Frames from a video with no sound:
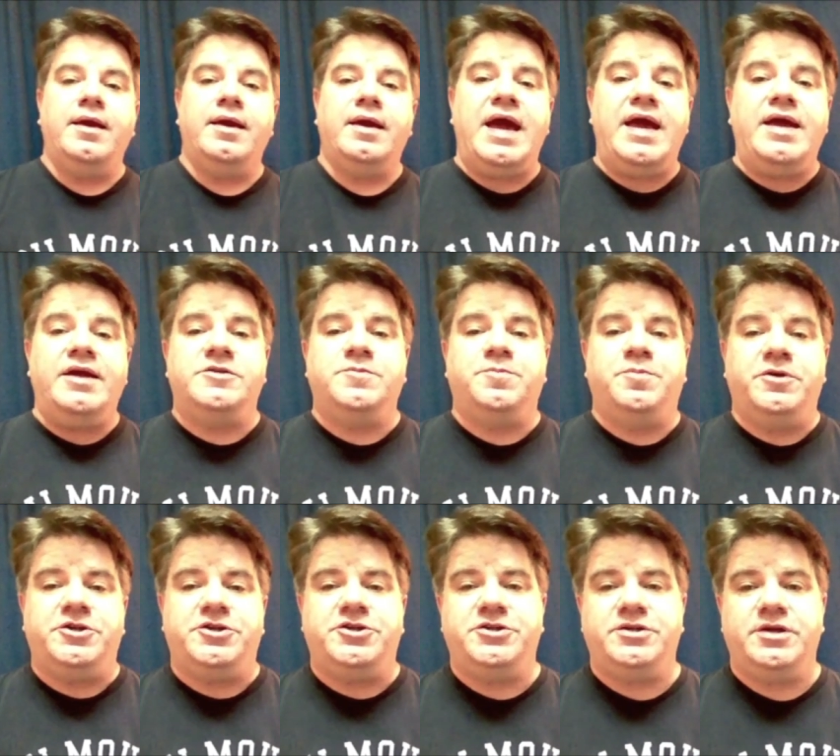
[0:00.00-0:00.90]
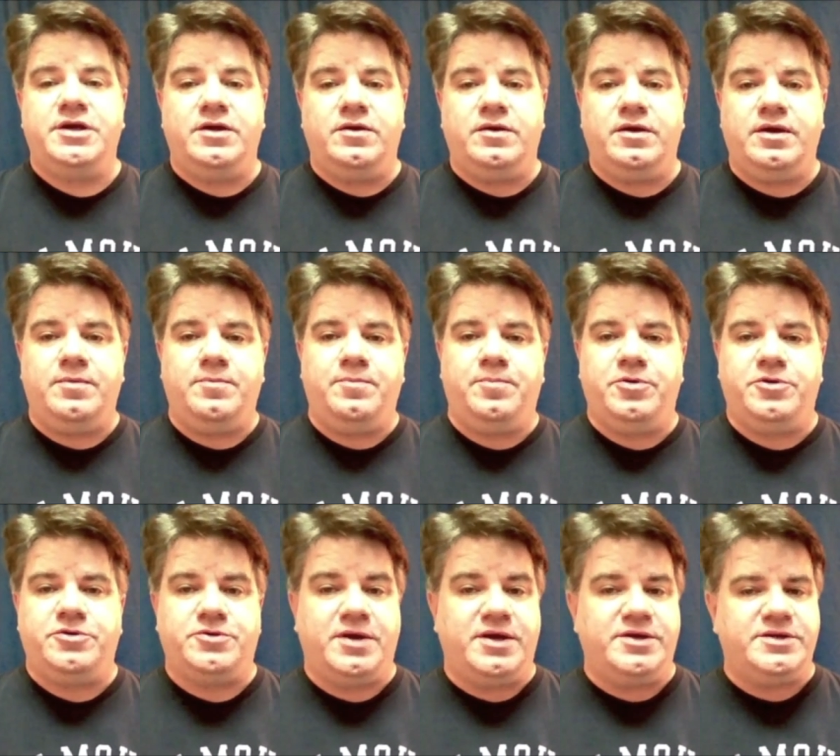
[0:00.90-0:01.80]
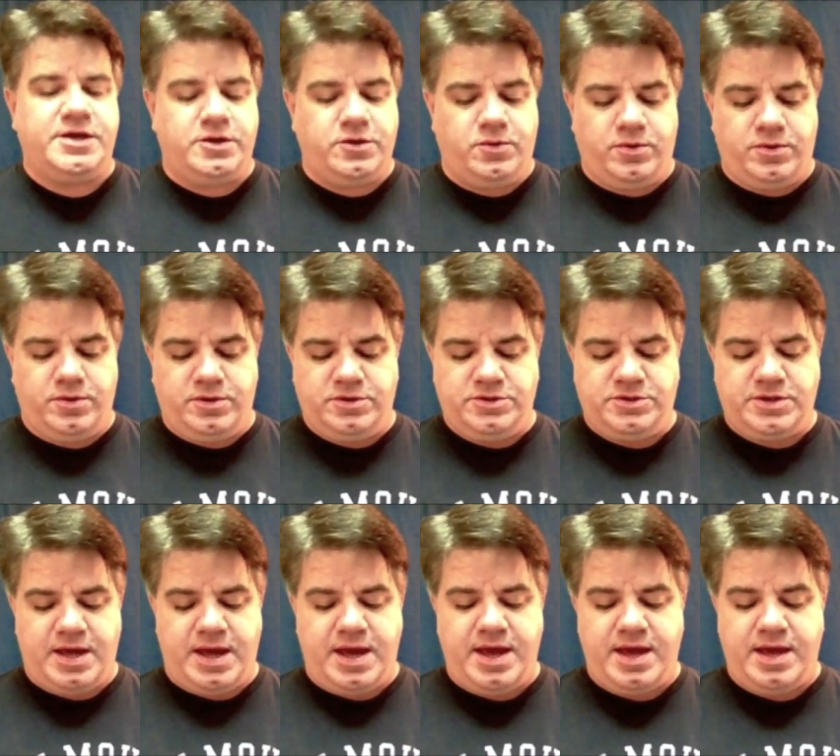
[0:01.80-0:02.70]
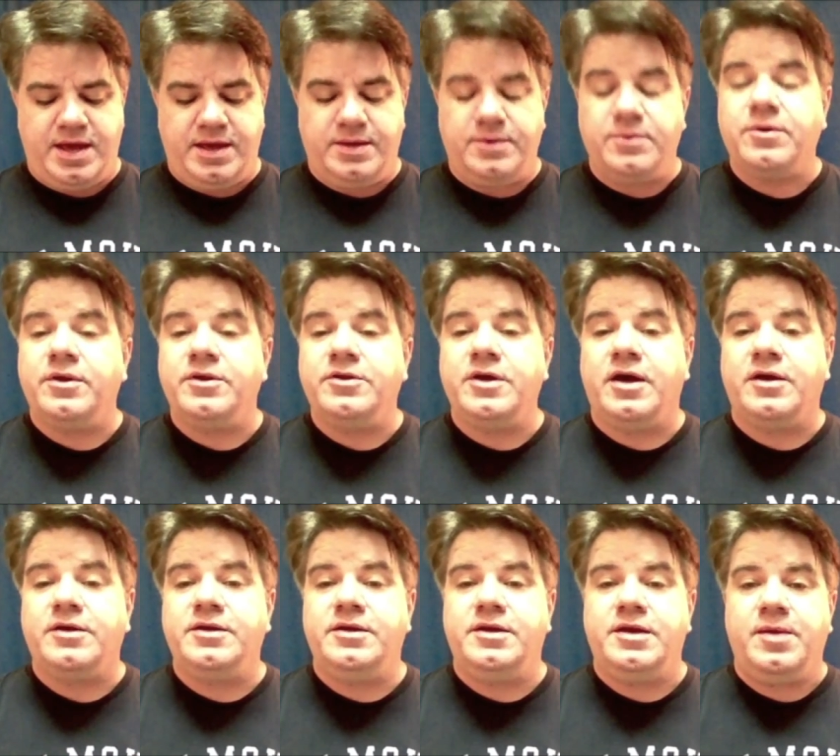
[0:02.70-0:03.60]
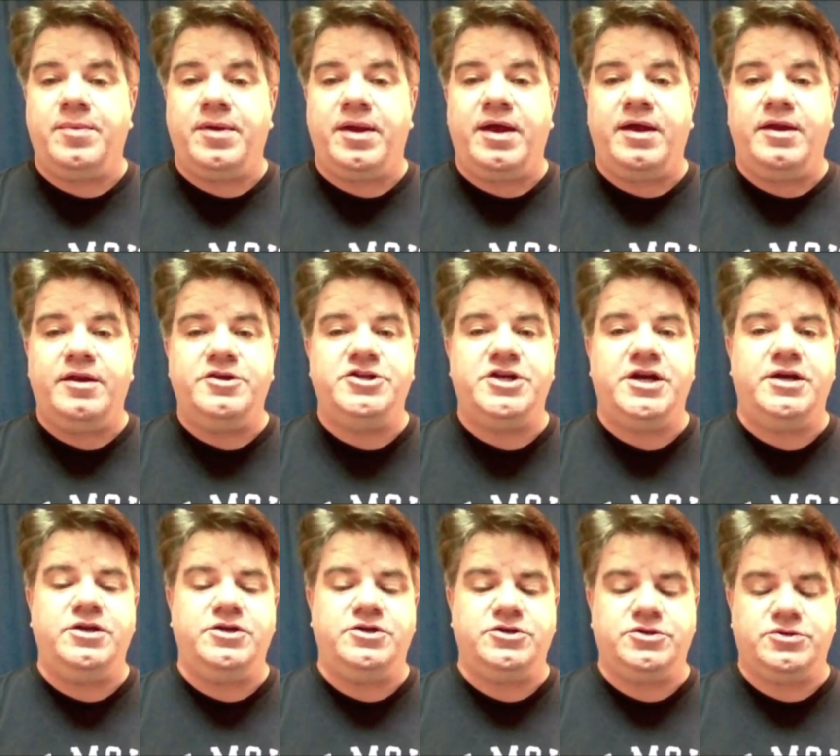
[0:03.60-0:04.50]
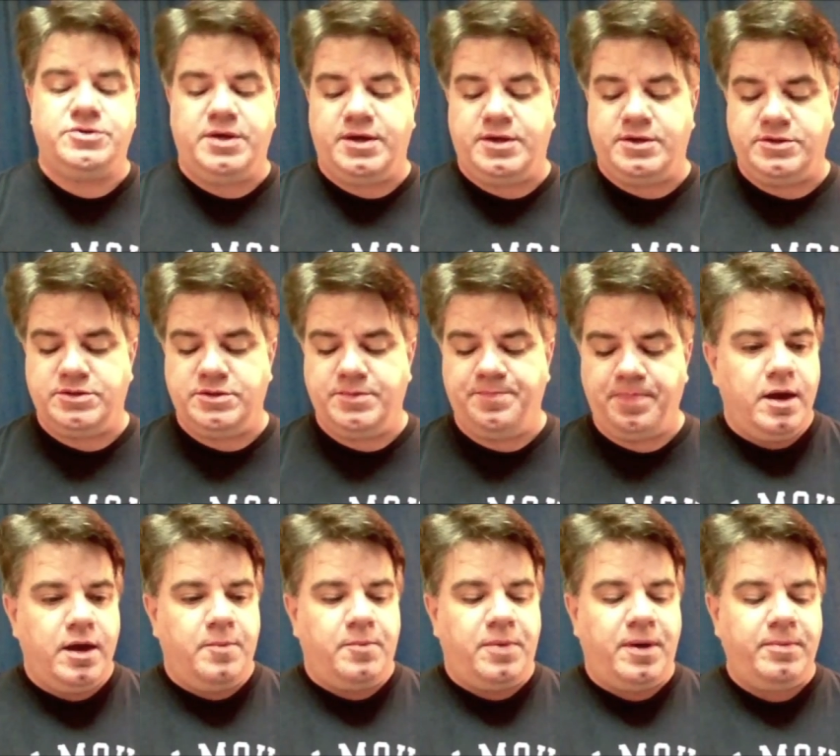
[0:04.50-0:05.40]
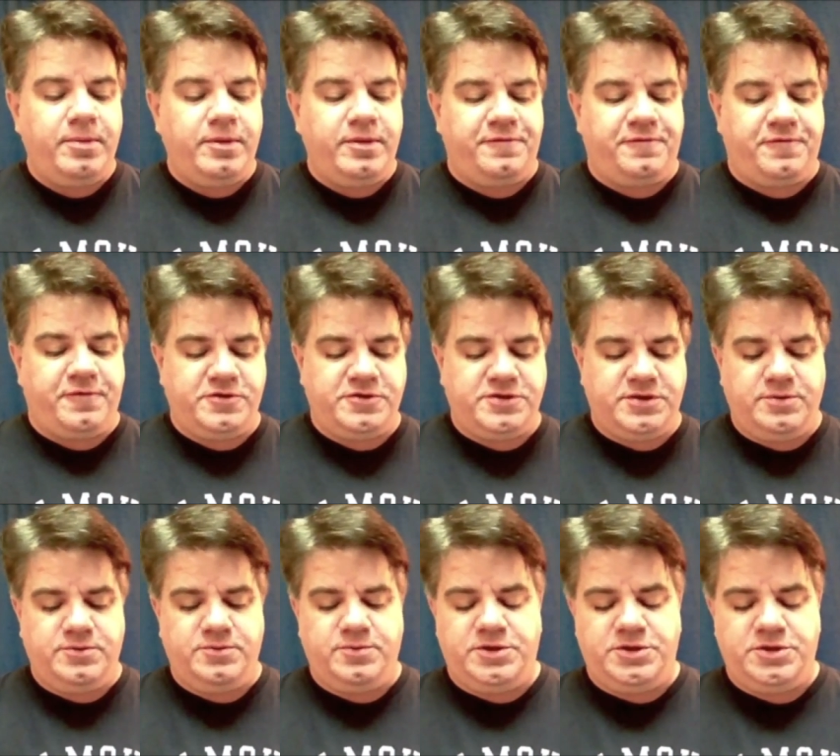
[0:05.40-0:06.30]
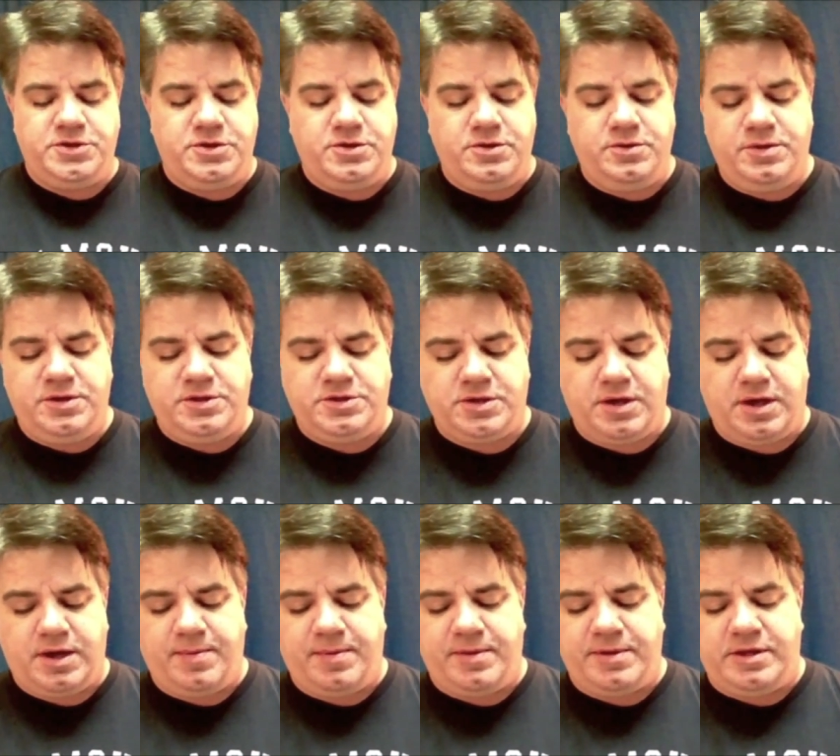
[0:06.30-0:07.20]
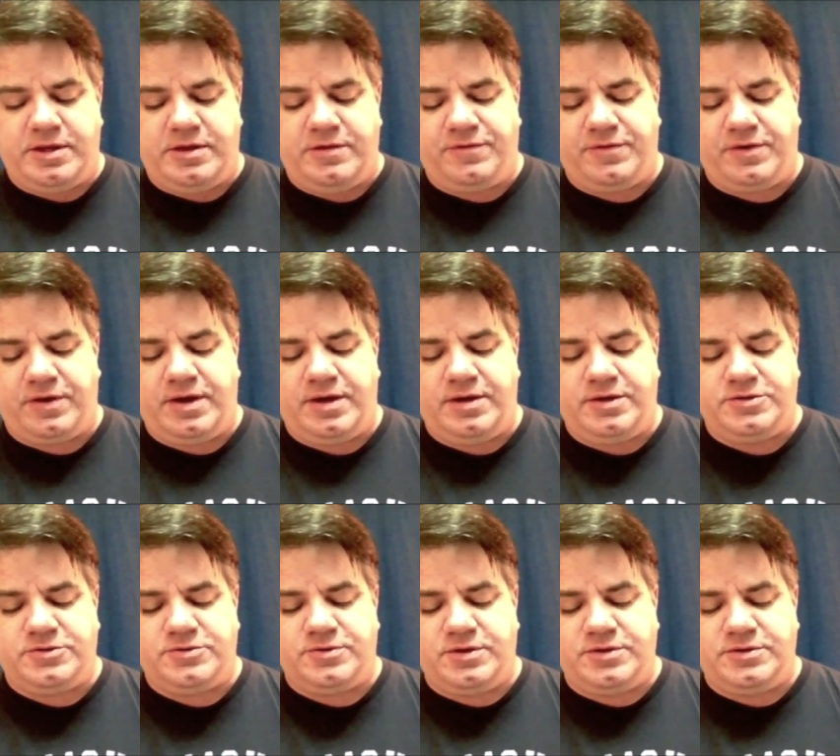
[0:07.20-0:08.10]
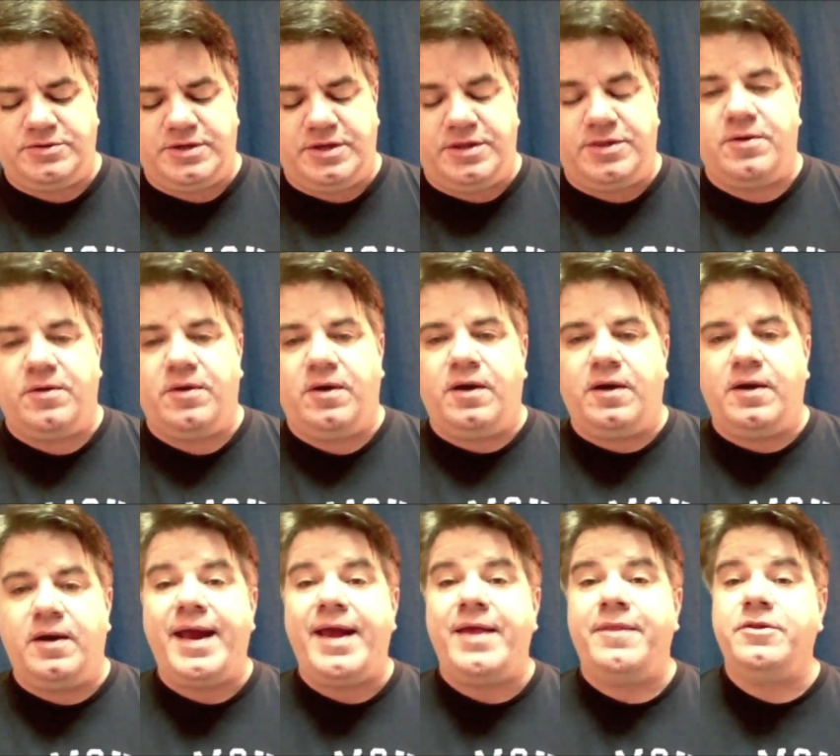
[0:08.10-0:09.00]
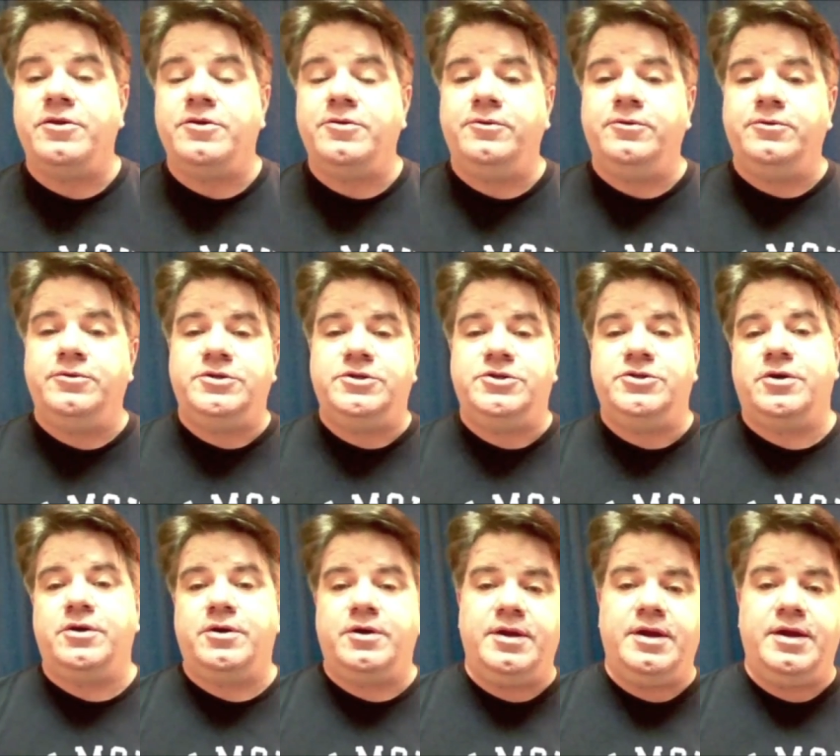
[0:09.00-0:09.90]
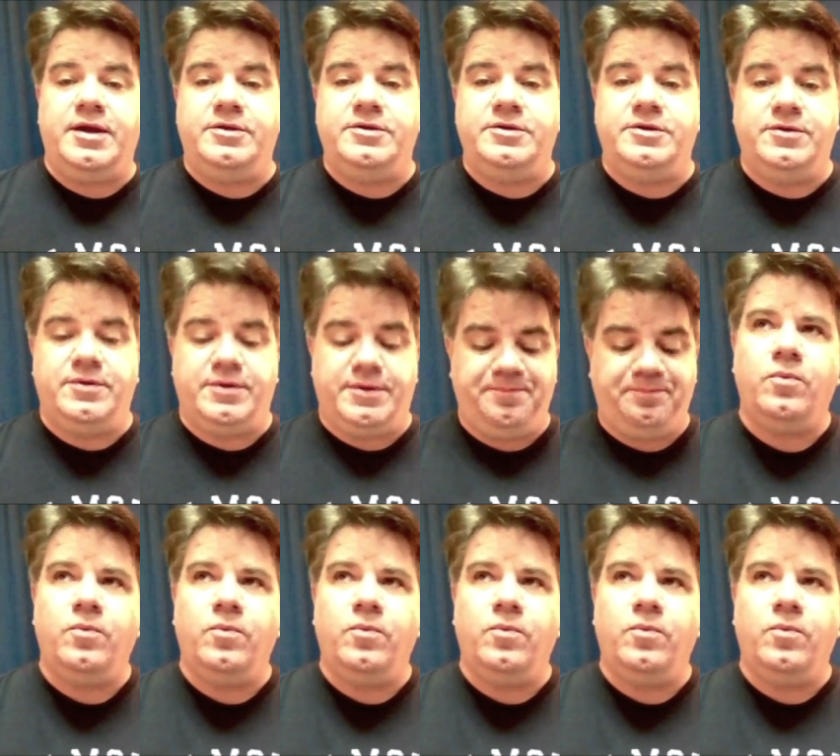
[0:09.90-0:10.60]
Hey, it's Butch here at Butch Ross headquarters, and I'm going to talk to you today about how to change strings. Probably the first thing we should do is talk about the different kind of strings that there are and the tools that you're going to need to do it.